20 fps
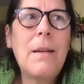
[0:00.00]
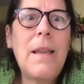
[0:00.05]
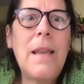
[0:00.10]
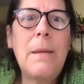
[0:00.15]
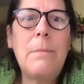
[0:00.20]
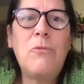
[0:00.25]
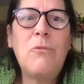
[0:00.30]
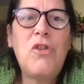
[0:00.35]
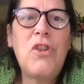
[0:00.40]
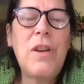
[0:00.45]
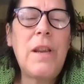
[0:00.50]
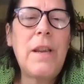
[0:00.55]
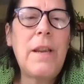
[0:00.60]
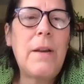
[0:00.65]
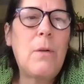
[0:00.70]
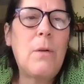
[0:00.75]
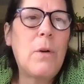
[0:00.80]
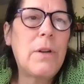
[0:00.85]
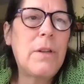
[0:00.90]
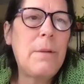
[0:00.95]

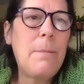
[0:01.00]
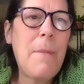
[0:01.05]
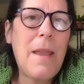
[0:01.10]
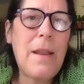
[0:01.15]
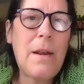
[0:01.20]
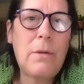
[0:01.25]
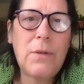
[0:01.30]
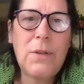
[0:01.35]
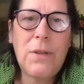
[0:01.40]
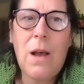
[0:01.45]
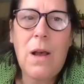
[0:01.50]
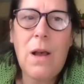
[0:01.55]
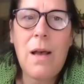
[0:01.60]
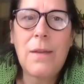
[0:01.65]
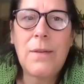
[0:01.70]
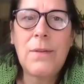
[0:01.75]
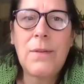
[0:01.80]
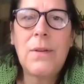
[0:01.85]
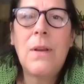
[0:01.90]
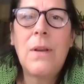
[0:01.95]
kimchi or tomato
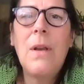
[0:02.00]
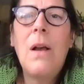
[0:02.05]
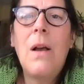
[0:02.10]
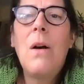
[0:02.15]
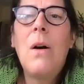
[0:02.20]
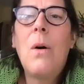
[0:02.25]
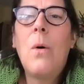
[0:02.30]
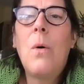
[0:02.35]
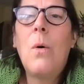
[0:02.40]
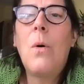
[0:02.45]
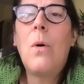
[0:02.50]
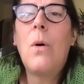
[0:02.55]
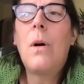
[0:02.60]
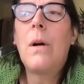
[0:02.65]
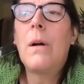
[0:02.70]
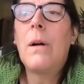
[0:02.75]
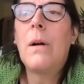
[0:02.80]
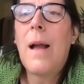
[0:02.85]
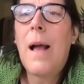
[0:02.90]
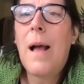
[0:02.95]
sauce
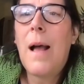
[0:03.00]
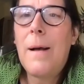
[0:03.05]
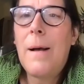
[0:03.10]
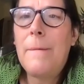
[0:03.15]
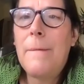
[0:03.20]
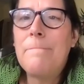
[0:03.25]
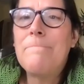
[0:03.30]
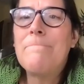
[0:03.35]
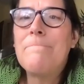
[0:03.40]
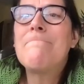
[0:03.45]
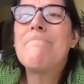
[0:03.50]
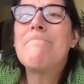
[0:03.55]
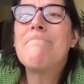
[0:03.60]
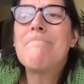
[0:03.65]
or um,